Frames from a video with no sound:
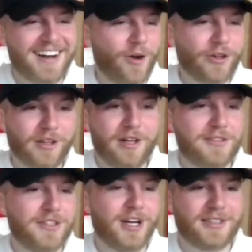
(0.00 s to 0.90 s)
I would love
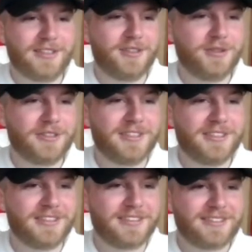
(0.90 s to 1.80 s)
to talk to Tuki.
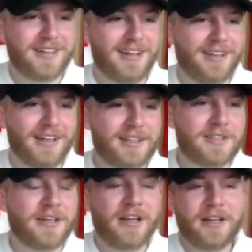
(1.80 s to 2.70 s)
I like
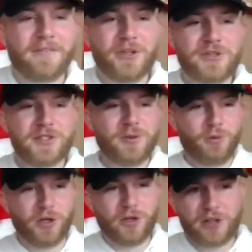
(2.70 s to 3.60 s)
it. You see,
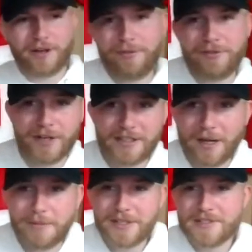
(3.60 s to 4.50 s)
Will Crow fucked
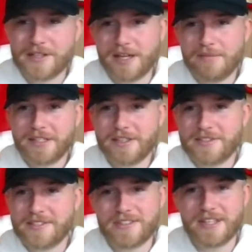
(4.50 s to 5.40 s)
up his name because
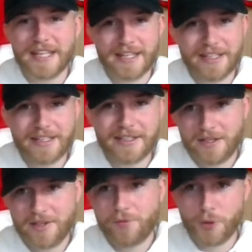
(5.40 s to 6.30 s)
he's an idiot.
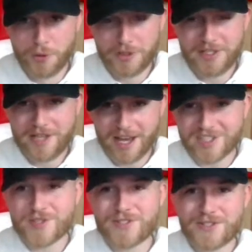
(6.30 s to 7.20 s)
Tuki's got
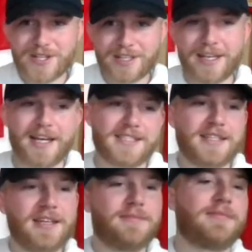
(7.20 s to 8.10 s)
a sick ass
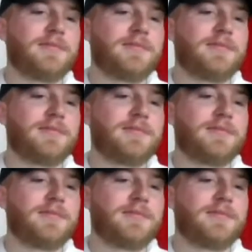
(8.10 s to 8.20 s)
name.